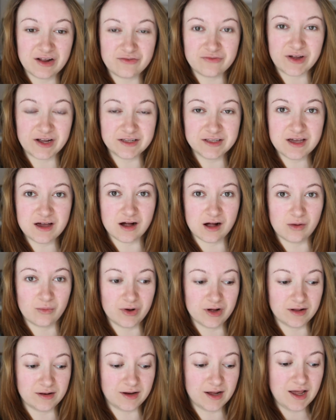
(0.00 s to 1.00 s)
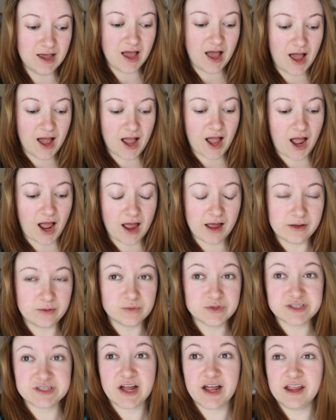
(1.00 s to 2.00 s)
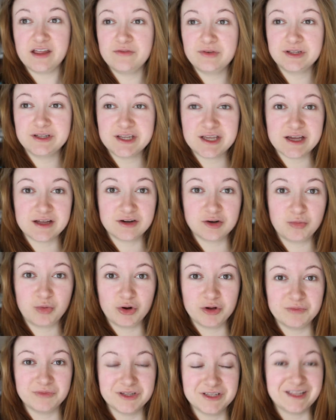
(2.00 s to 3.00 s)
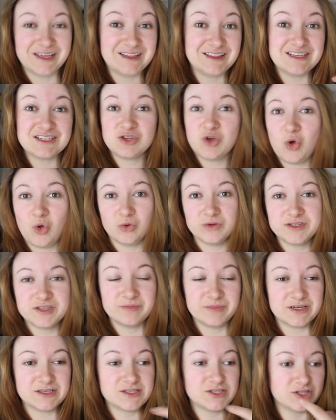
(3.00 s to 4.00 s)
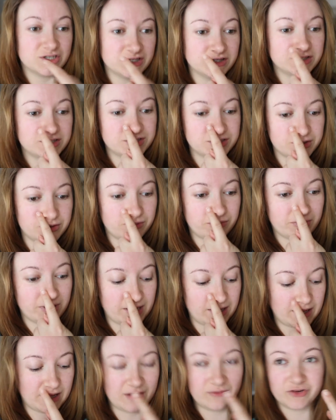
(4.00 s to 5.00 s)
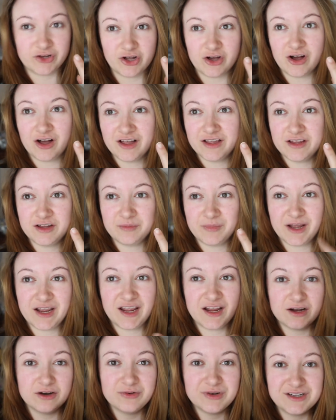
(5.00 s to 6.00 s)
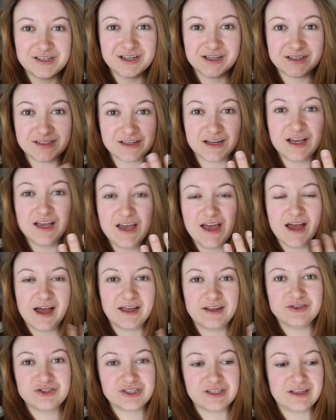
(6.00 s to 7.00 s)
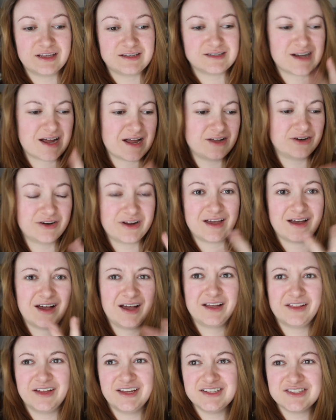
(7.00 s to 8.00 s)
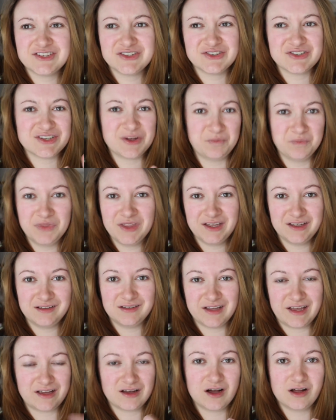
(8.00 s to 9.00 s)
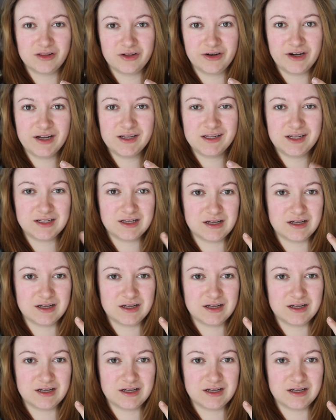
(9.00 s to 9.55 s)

I finally got one. I was not able to get an appointment like this whole semester, so I haven't gotten my hair redone. I usually like dye it or get highlights or something, I color it.